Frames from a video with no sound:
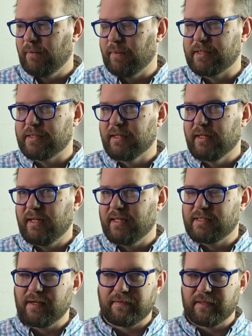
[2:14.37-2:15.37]
which
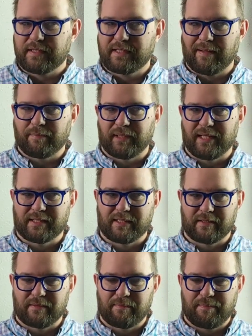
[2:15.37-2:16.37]
is never in the same place
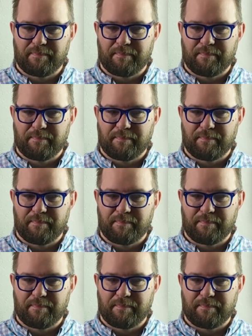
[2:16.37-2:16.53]
because